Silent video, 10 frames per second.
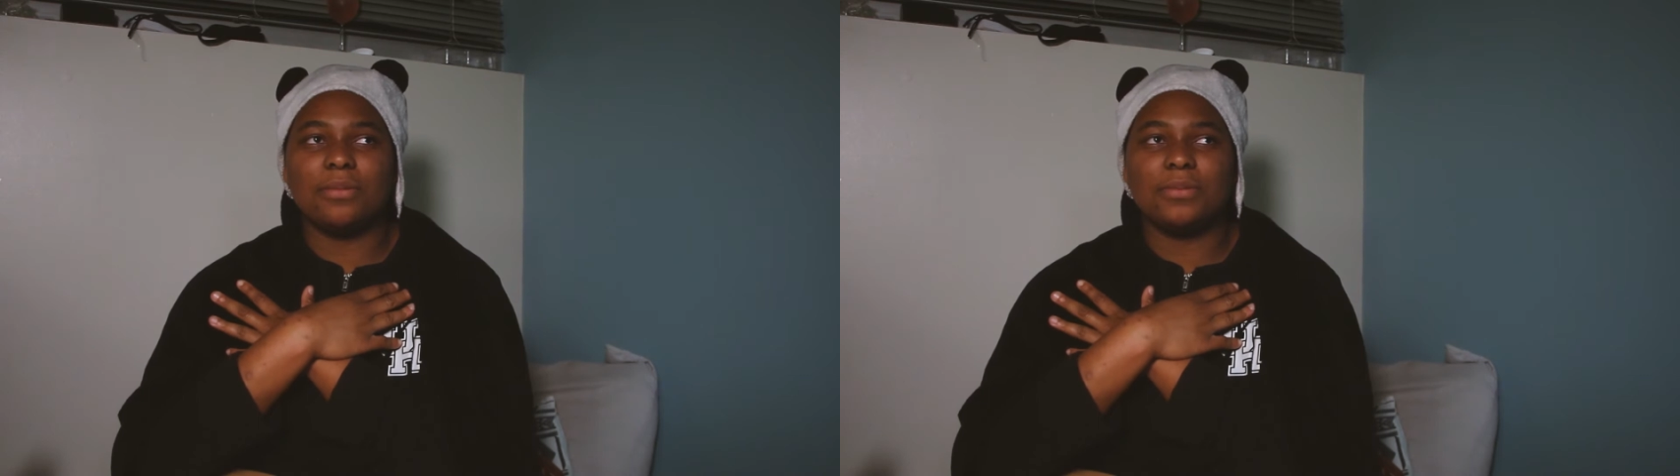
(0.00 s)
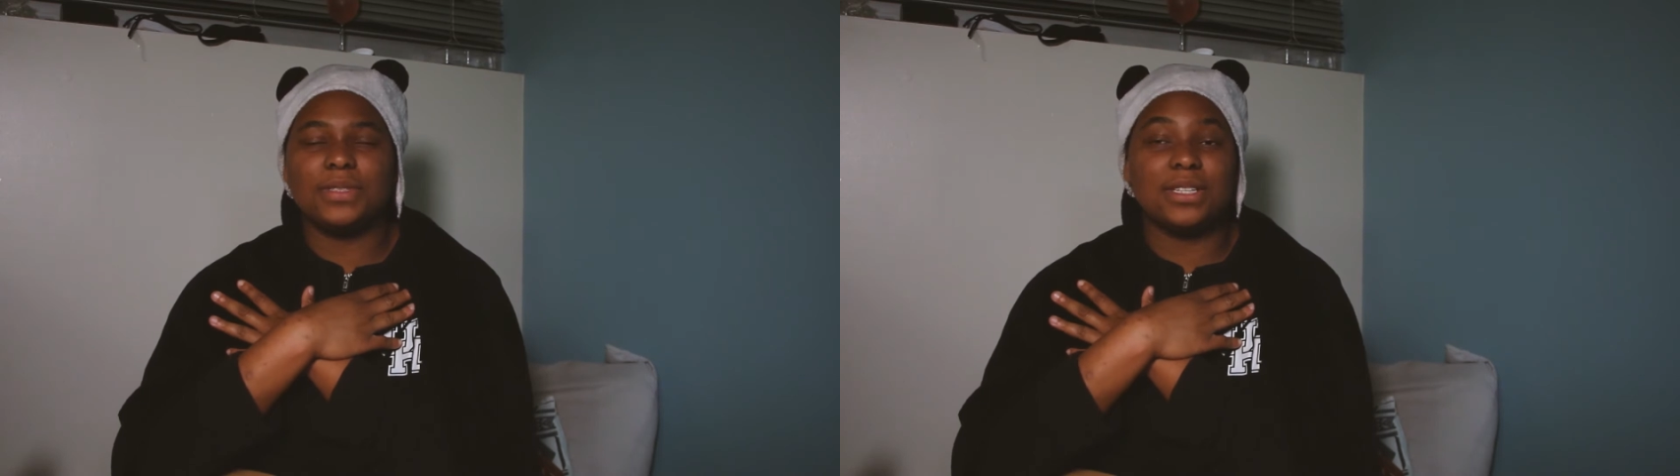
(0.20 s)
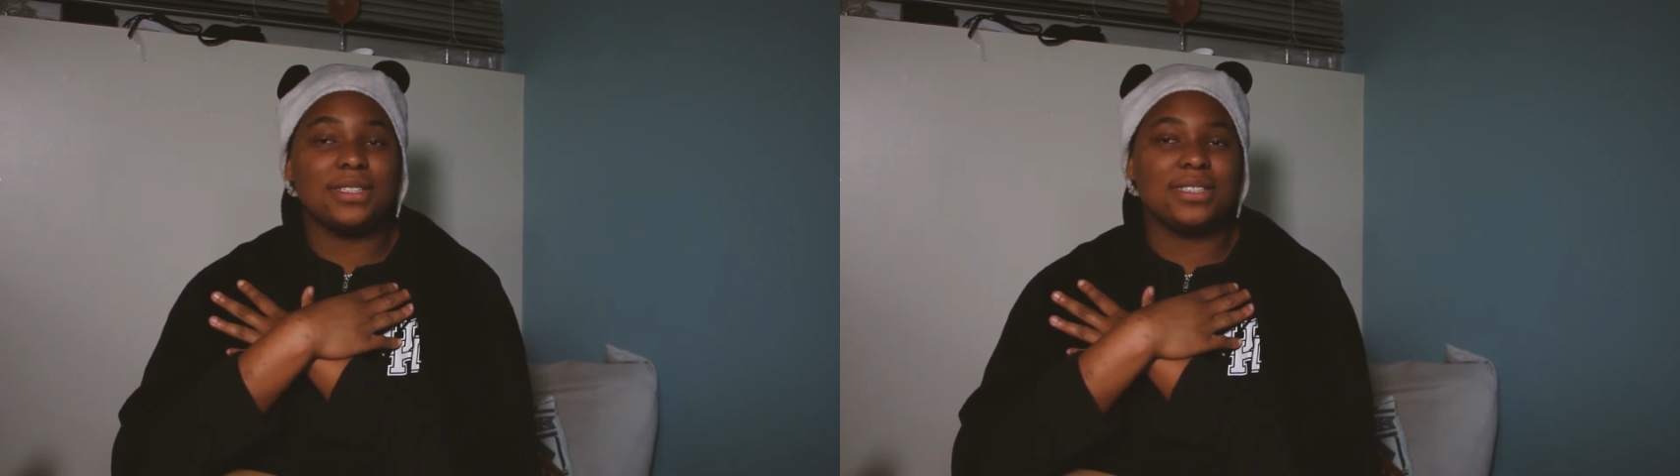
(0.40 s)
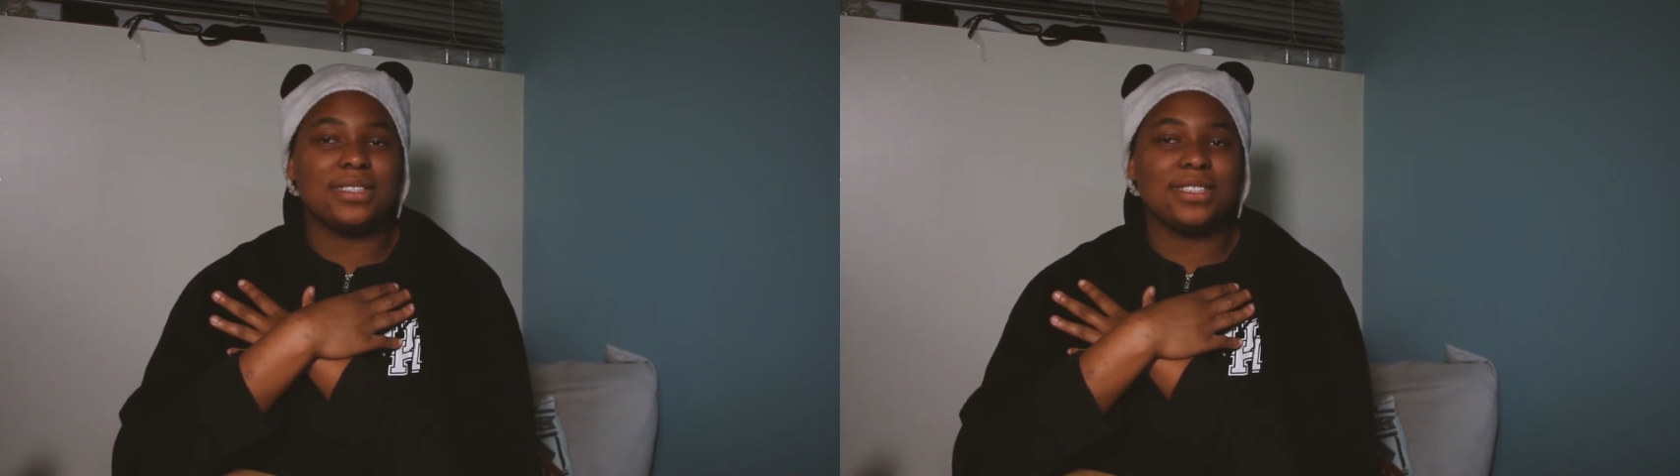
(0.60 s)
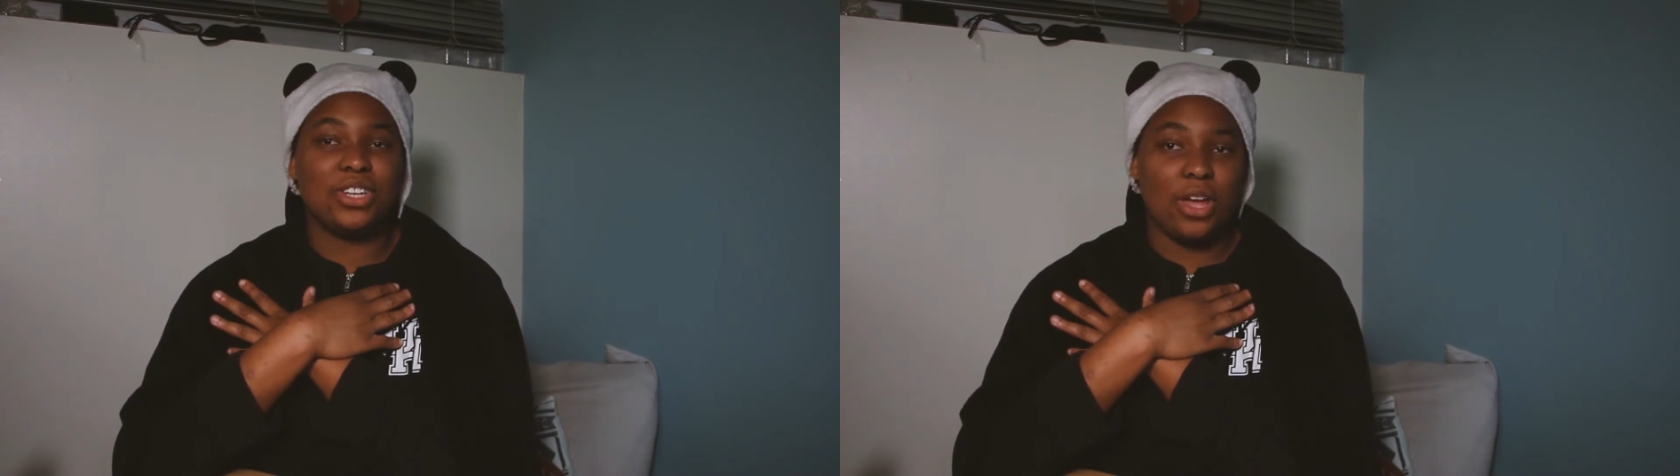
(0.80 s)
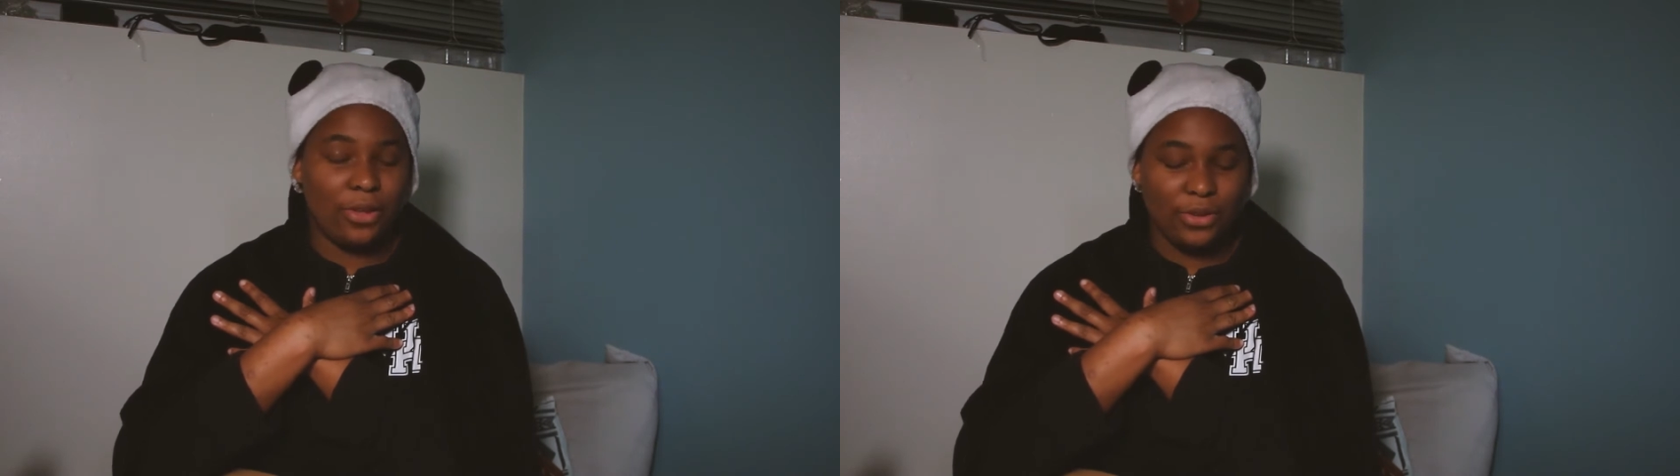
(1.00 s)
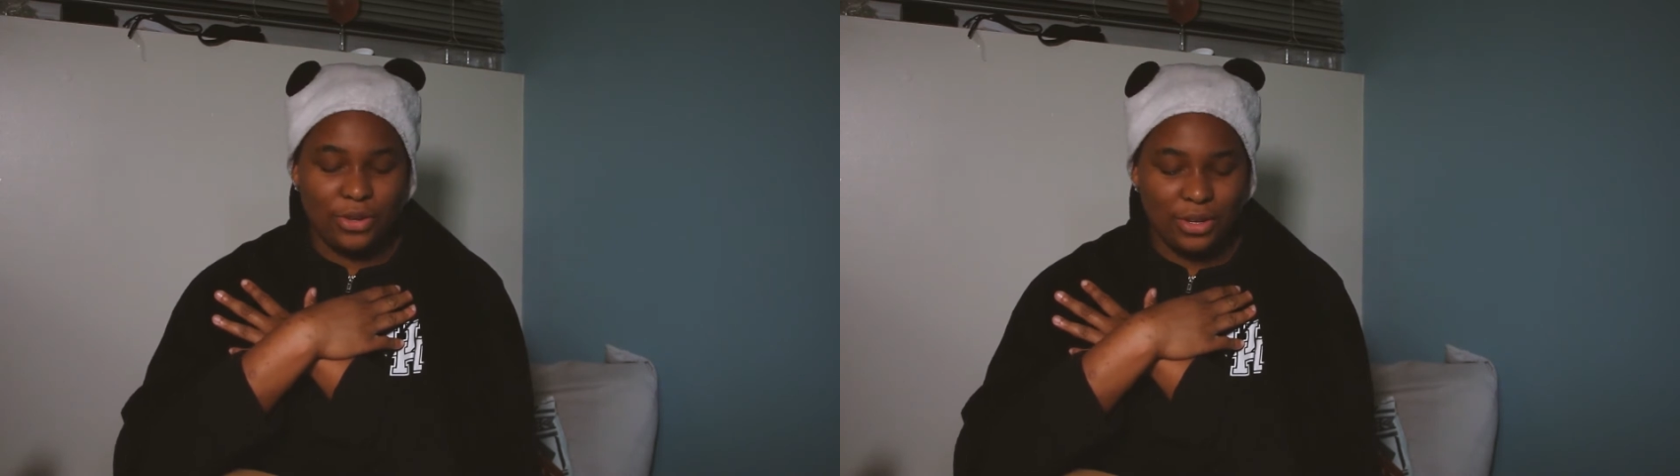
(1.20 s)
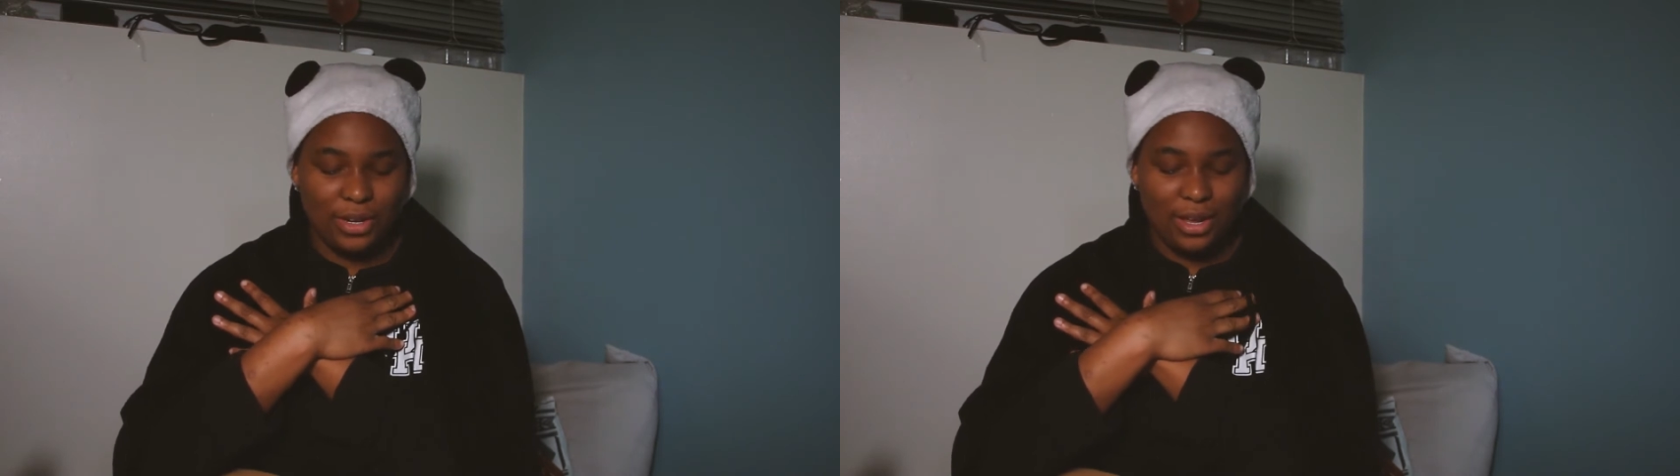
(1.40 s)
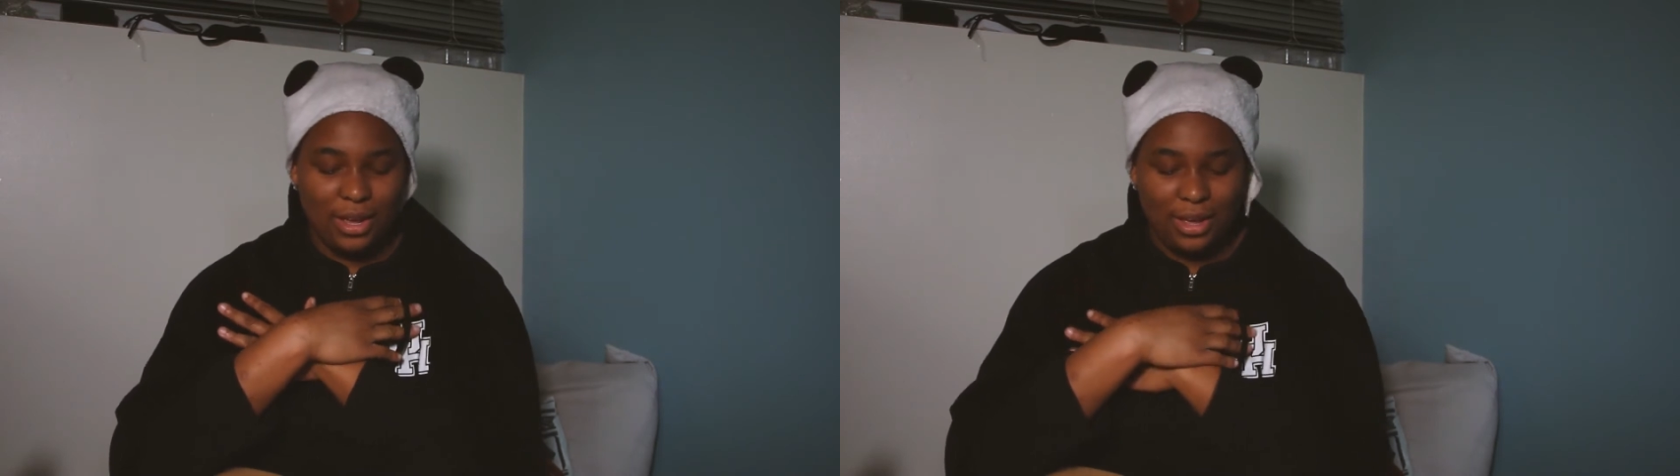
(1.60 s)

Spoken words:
since childhood,